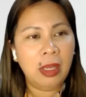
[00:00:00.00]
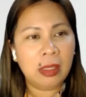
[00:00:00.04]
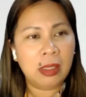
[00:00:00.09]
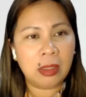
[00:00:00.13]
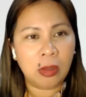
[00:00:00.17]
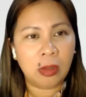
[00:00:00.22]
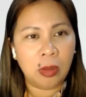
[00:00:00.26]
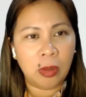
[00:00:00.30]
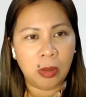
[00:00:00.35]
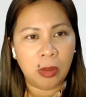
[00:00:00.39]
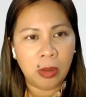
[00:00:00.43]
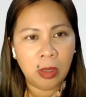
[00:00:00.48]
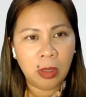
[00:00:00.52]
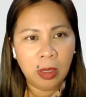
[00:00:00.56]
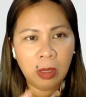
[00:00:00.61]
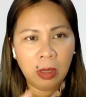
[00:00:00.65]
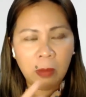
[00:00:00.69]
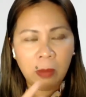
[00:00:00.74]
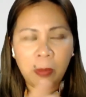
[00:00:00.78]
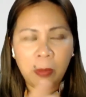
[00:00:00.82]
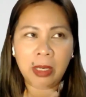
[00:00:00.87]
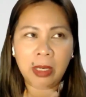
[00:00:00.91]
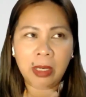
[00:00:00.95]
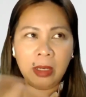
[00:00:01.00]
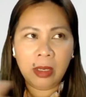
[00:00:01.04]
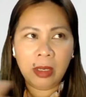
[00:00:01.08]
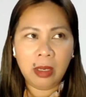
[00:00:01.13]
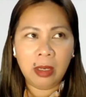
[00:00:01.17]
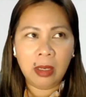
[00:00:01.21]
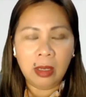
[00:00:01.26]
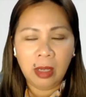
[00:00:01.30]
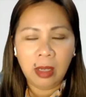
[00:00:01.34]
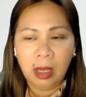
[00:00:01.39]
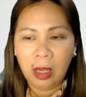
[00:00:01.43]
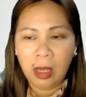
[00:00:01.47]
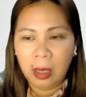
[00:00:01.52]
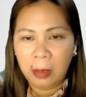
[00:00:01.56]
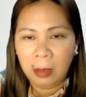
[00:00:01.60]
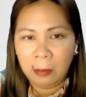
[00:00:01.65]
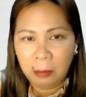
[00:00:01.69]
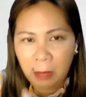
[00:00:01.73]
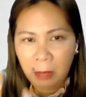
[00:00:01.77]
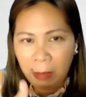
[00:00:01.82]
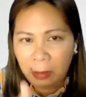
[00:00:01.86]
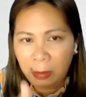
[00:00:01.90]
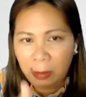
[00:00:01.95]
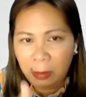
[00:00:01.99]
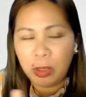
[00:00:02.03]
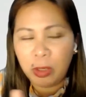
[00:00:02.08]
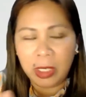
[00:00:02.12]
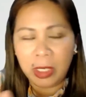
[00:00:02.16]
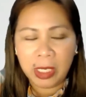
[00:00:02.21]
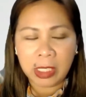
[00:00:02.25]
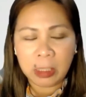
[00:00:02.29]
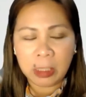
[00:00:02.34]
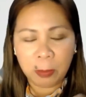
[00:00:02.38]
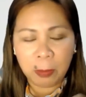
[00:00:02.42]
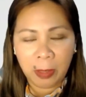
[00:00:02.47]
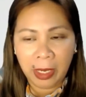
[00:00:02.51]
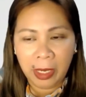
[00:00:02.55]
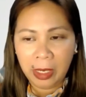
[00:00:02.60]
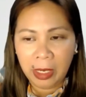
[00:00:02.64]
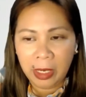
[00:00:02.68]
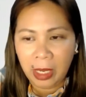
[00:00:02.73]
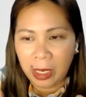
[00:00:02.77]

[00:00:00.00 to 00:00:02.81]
So, but maybe you can explain.